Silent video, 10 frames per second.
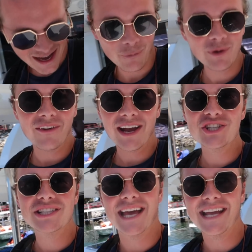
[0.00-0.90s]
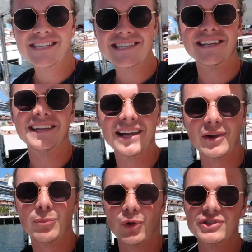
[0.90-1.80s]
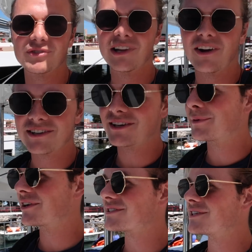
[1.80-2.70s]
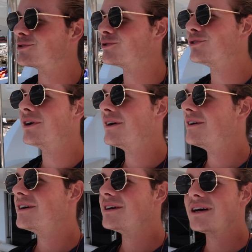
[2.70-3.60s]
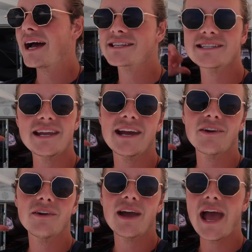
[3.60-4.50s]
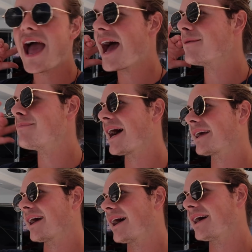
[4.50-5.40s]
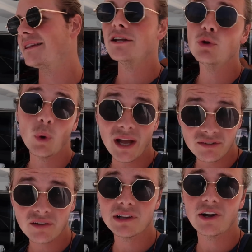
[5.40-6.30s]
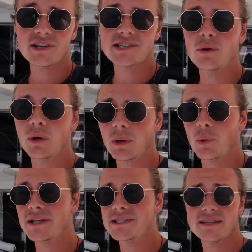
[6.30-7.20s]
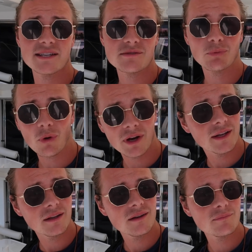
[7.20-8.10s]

and we are actually exiting here in Puerto Vallarta because they do exit here and back at Nueva Vallarta where we went this morning.